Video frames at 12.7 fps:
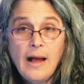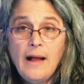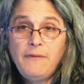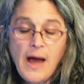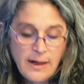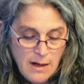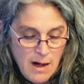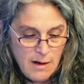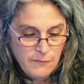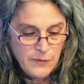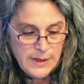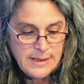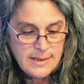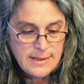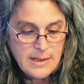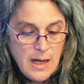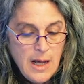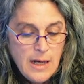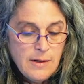At that conference,
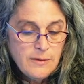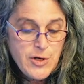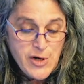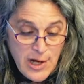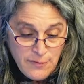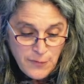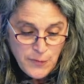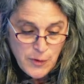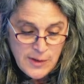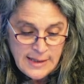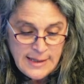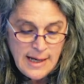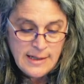John Fulton